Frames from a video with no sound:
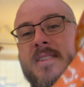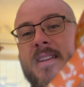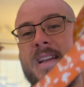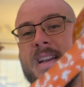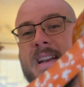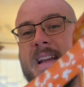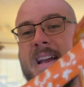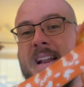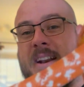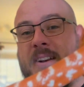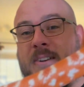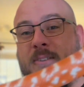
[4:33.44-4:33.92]

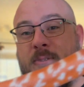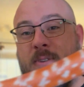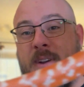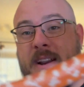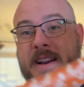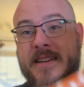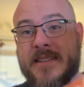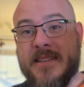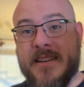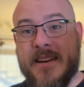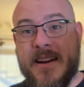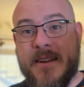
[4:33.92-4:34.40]
and had a
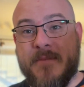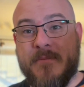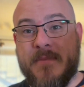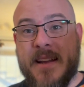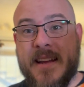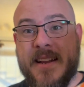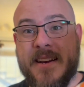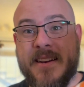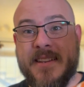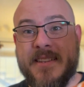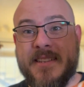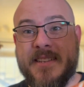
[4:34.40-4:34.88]
great time
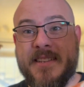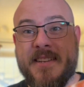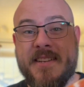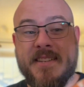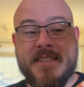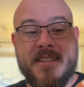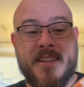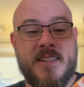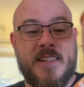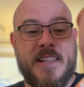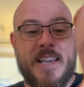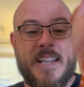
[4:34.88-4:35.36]
getting to see
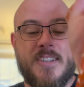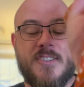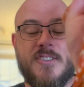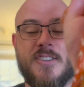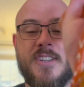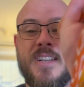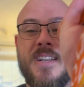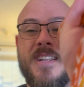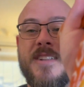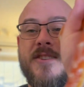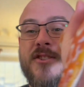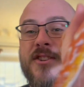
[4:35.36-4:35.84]
his
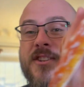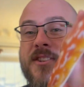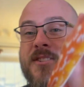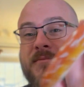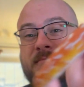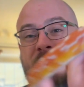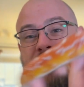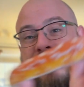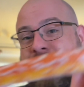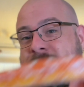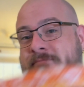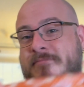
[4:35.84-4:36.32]
collection and just
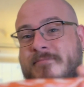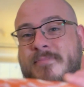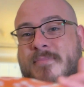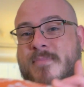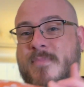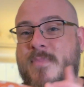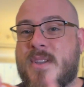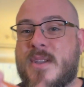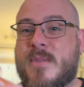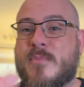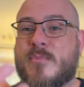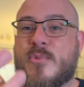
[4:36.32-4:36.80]

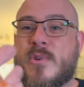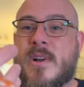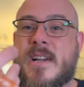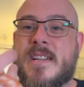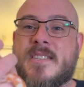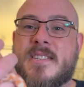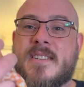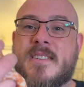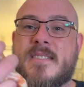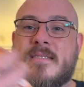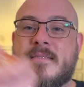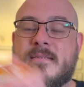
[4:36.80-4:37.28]
being
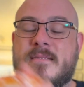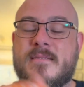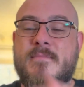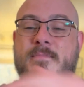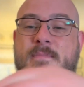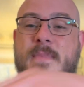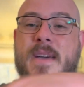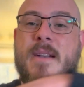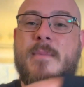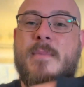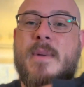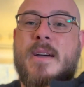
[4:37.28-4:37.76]
present.
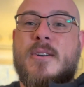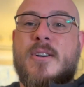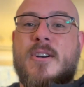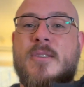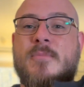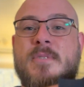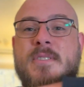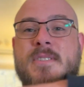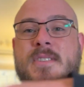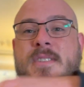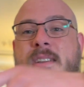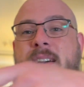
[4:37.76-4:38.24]
Met him at
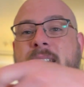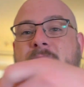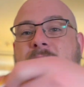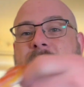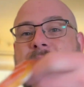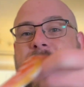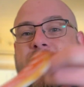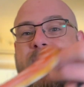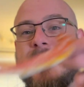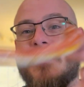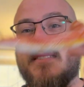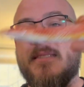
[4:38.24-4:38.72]
herp
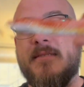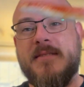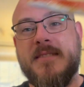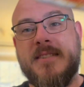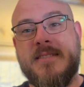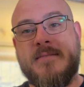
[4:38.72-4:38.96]
societies.